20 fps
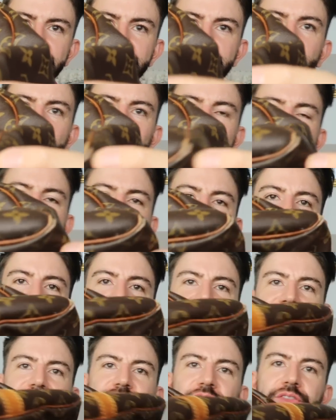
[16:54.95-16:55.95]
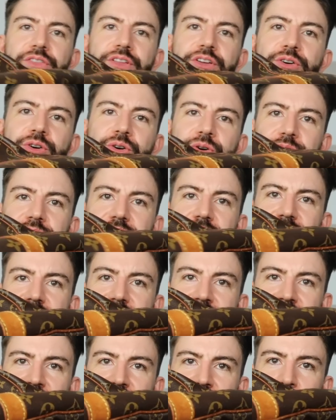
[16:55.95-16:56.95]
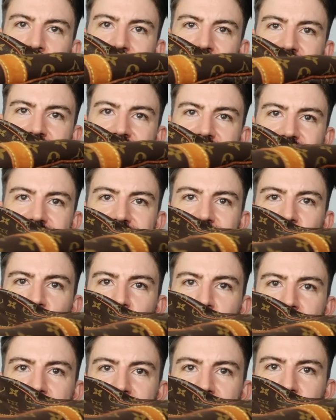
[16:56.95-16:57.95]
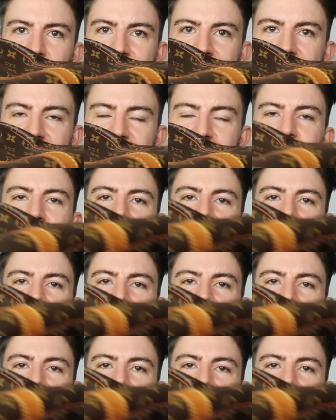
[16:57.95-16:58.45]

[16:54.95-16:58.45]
just more like scuffs on the corners, which is actually common with this